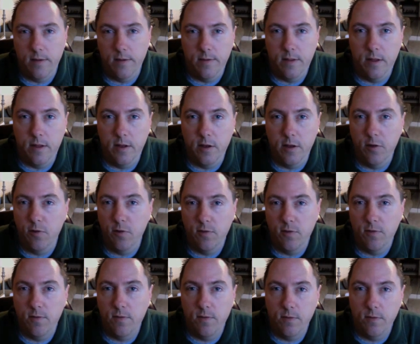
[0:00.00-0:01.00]
They
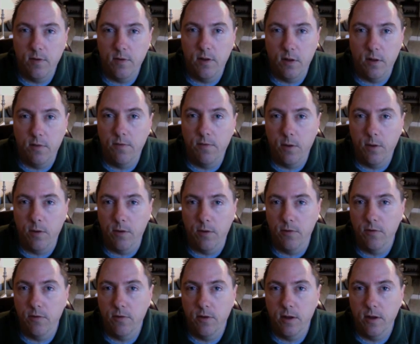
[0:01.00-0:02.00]
use still
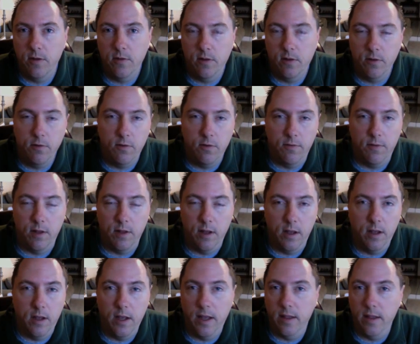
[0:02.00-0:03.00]
photos exclusively,
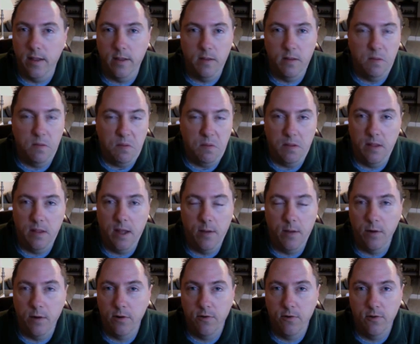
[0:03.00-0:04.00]
and that
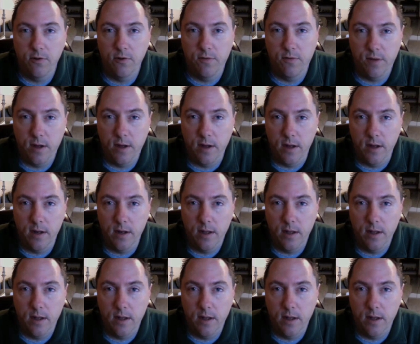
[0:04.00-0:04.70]
works just fine.